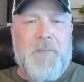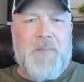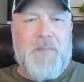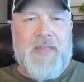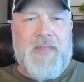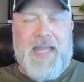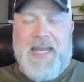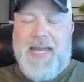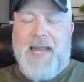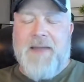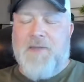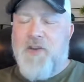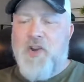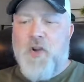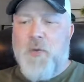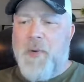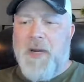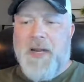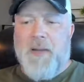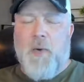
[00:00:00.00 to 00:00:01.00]

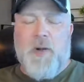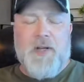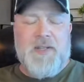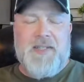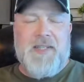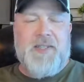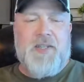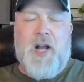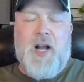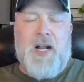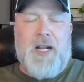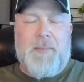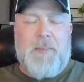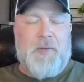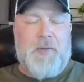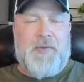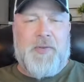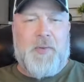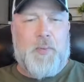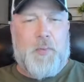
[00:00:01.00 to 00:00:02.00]
Nobody wants to talk
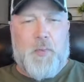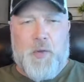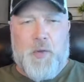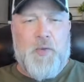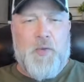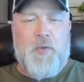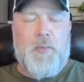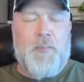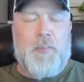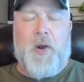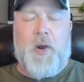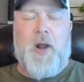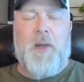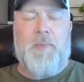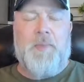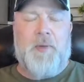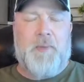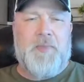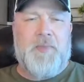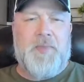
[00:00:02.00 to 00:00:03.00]
about the root
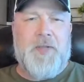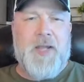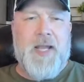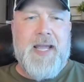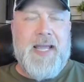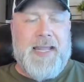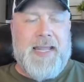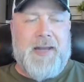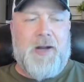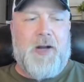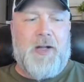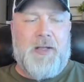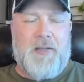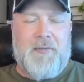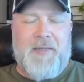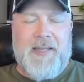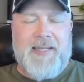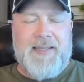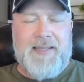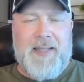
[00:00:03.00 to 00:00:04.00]
problems in all of
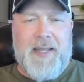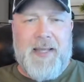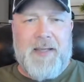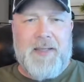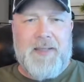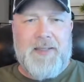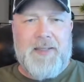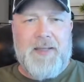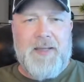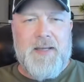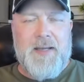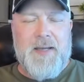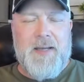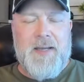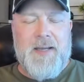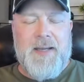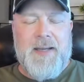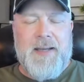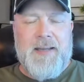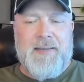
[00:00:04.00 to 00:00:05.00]
these things.
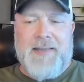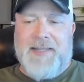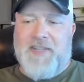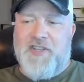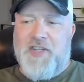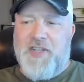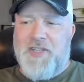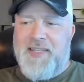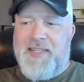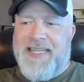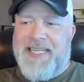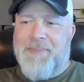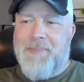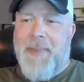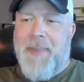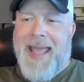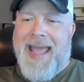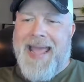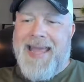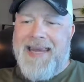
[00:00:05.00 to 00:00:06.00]
That's just these
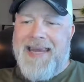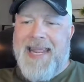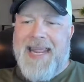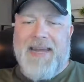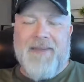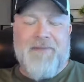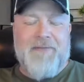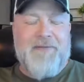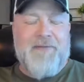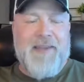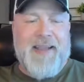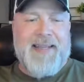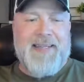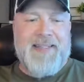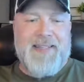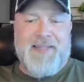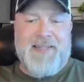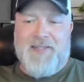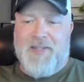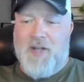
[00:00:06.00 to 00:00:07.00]
Band-Aid fixes